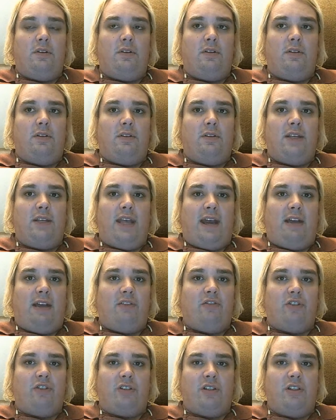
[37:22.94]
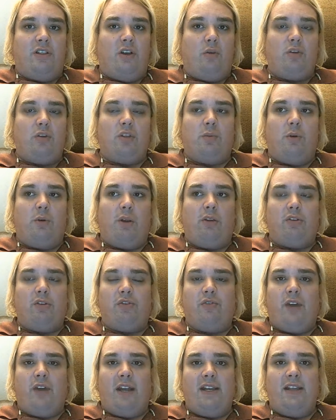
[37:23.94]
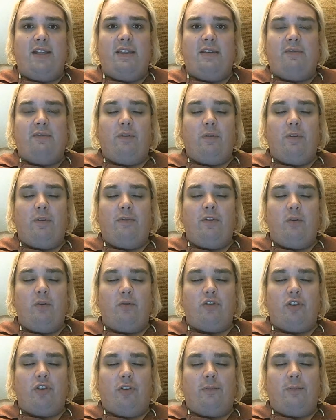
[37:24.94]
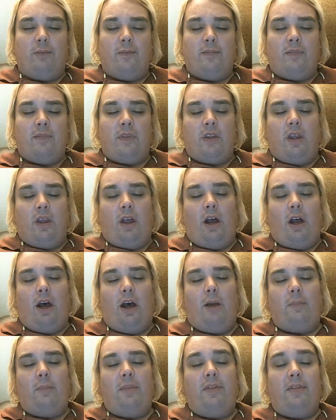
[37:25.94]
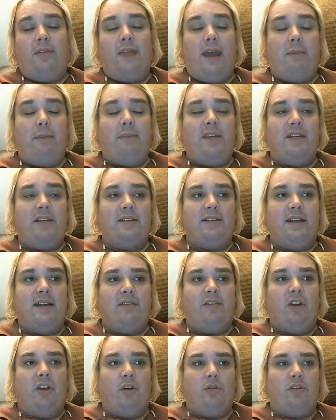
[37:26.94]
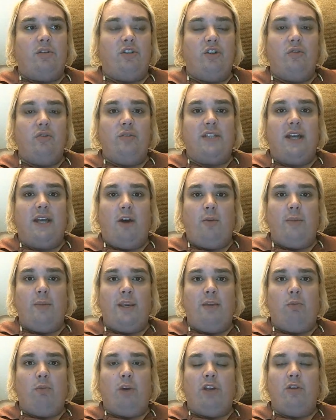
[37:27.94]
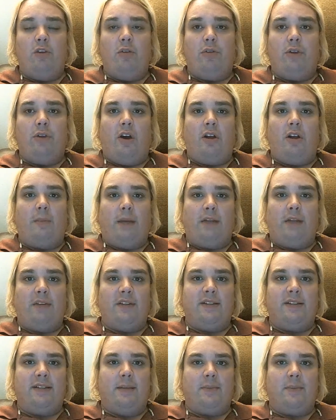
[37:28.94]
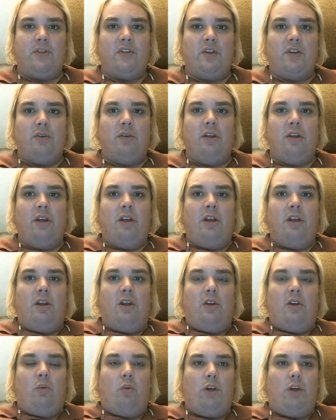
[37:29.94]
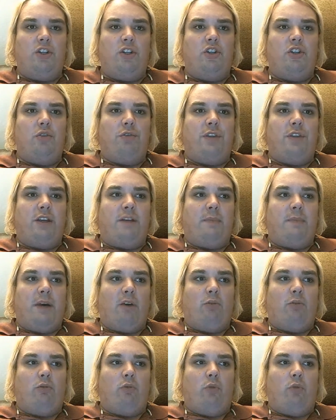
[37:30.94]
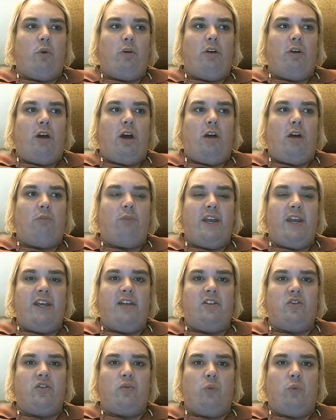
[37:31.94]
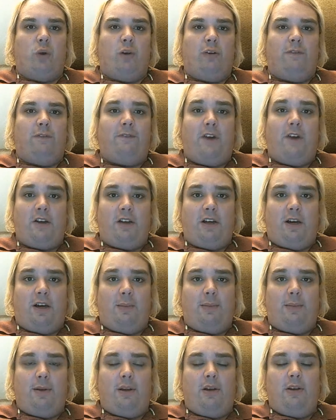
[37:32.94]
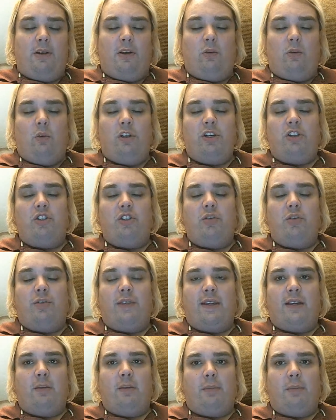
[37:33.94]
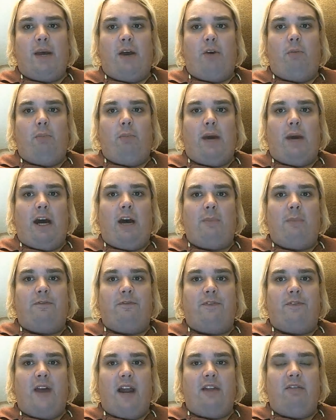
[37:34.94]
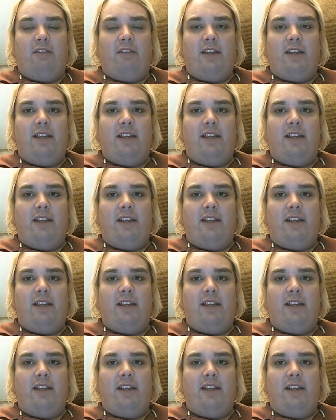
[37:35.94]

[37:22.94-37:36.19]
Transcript: yeah, just no spoilers for anything from the future. Um, that being said, though, do tell me what you thought about this episode. What did you think about uh, Reigen's royal fuck up? What did you think about Mob finally